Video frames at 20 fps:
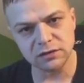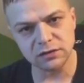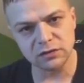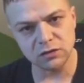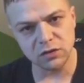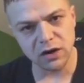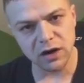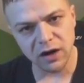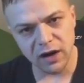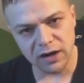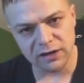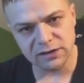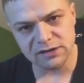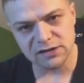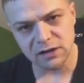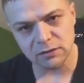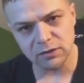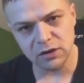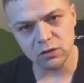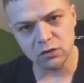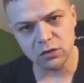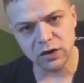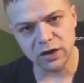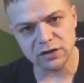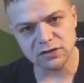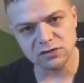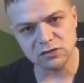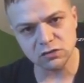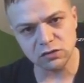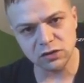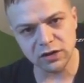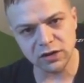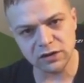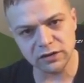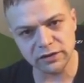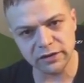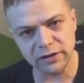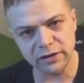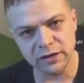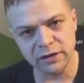You are not someone who has 2
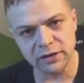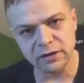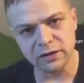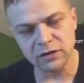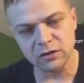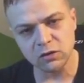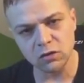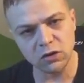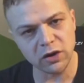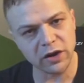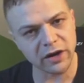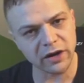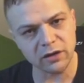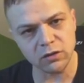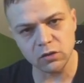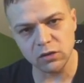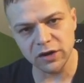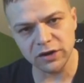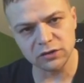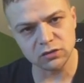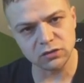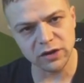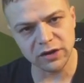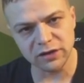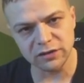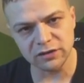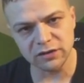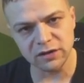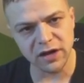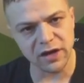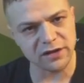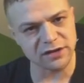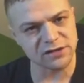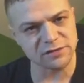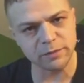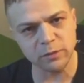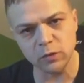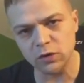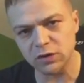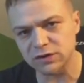kidneys, who can do any
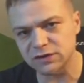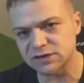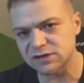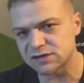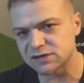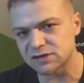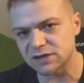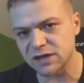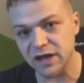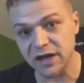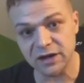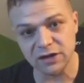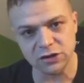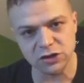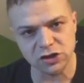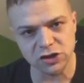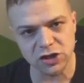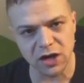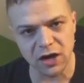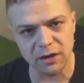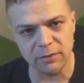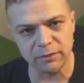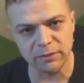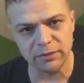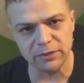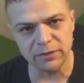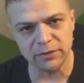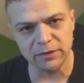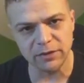sports, any job.